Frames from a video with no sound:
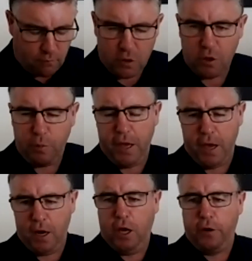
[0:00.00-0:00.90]
to be
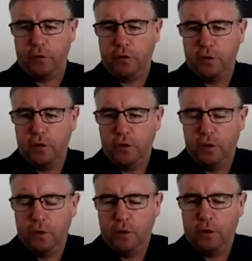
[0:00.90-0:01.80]
allocated.
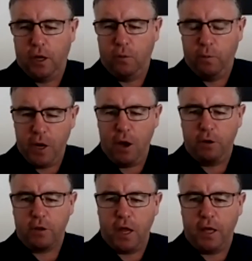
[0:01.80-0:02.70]
We know
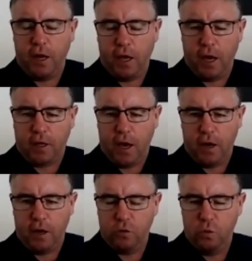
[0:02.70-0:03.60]
it's going to get
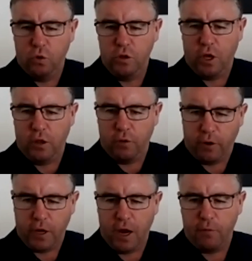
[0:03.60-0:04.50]
allocated towards the
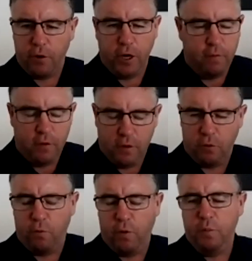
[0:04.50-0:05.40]
recovery,
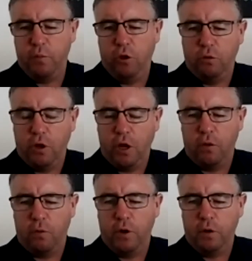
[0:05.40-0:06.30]
the reboot,
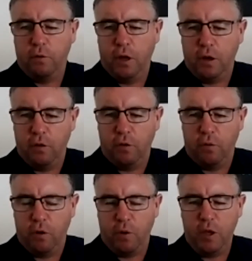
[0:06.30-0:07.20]
and the
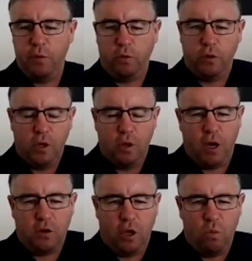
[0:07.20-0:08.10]
rebuild.
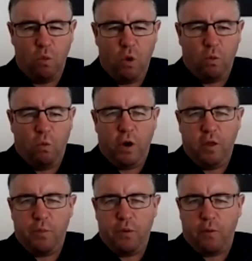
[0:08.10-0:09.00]
But what are
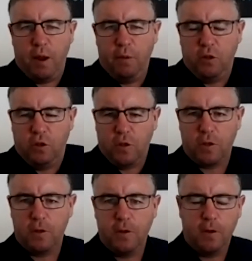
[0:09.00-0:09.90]
the
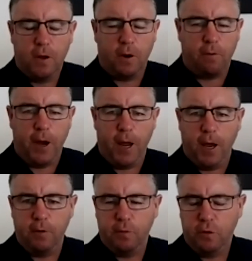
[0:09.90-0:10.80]
parameters
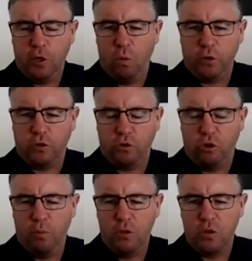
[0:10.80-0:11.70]
around what
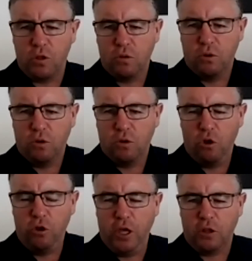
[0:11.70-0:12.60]
determines
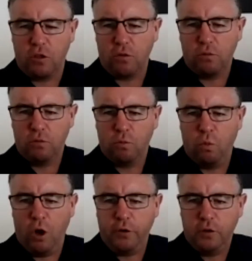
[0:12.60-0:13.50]
who gets
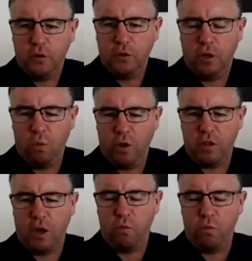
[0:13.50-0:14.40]
what? What
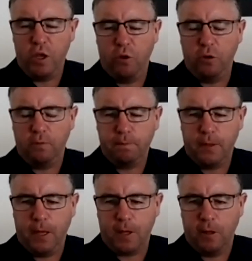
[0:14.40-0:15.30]
does that reboot
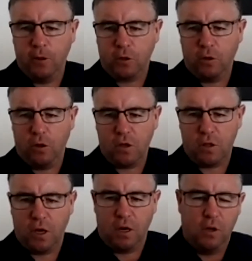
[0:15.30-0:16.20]
actually look like?
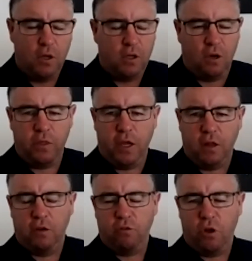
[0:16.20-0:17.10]
So on that
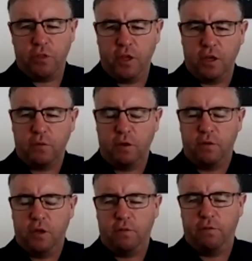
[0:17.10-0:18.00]
level, I think
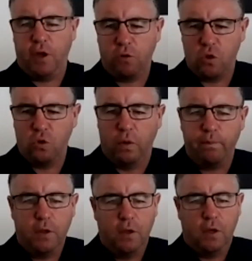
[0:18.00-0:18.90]
it fell
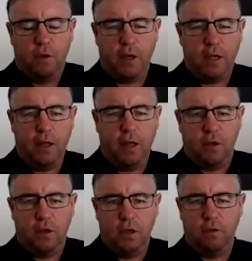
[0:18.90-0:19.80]
short. In regard
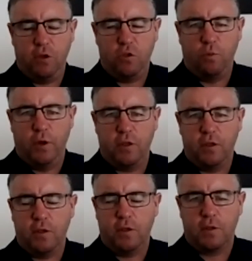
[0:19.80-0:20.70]
to individual
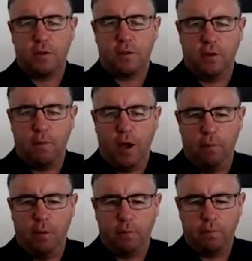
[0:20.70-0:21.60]
businesses at the
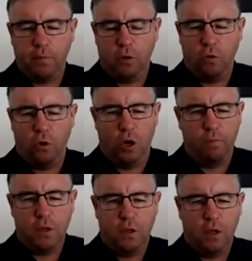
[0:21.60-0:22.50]
moment,
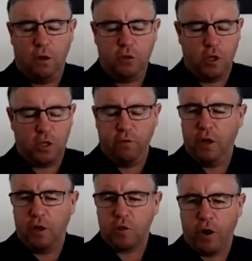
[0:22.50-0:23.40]
or I'll just give you an
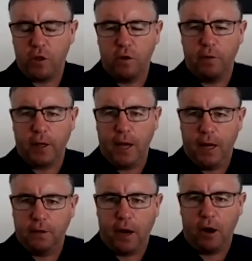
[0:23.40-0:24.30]
illustration in
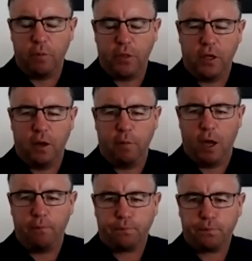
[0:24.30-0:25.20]
regard to how I'm thinking about